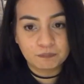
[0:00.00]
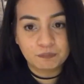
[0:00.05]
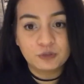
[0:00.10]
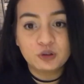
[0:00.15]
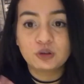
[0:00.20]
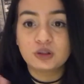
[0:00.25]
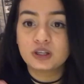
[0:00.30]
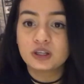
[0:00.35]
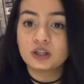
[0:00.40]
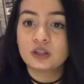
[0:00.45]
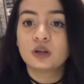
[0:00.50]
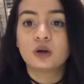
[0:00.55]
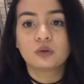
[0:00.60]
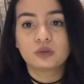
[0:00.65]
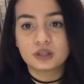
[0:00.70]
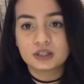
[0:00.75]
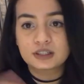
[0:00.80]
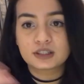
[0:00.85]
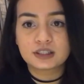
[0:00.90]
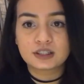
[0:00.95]
you didn't
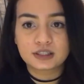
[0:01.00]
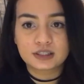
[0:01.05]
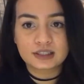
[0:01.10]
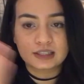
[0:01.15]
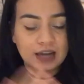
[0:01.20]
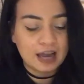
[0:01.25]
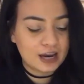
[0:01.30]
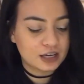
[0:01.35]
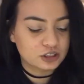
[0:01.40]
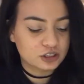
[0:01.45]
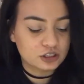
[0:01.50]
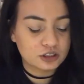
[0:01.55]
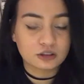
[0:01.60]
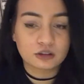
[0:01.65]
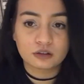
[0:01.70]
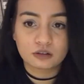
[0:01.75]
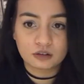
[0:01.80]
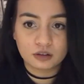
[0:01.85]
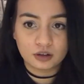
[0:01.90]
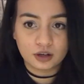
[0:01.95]
notice the slash
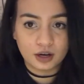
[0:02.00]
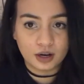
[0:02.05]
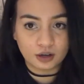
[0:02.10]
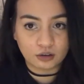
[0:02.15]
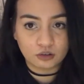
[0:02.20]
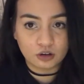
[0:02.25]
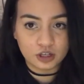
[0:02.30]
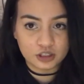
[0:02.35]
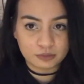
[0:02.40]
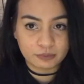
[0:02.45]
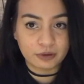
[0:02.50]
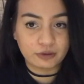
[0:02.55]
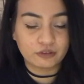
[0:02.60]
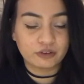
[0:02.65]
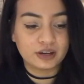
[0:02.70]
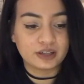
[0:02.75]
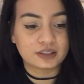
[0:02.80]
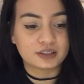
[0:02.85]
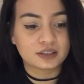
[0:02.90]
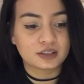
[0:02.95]
across my
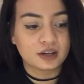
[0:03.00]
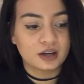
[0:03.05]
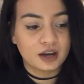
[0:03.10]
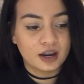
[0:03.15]
wrist.